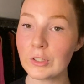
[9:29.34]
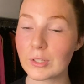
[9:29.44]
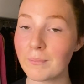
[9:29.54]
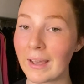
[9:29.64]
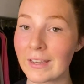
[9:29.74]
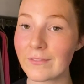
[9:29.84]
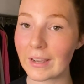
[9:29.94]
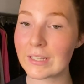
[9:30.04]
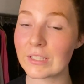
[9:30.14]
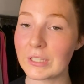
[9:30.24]
So my
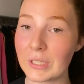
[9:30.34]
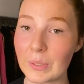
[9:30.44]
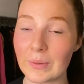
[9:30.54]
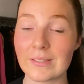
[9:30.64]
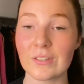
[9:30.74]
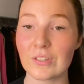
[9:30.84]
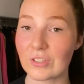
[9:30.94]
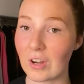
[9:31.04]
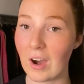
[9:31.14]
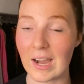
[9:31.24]
advice to you is to
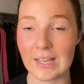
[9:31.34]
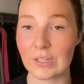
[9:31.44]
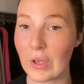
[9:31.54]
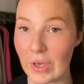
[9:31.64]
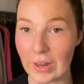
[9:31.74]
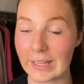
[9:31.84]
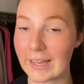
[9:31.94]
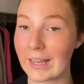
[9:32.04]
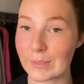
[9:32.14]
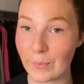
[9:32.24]
start as early
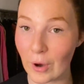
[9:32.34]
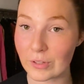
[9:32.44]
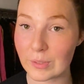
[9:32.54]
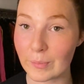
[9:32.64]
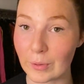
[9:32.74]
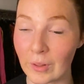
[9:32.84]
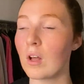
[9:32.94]
as possible.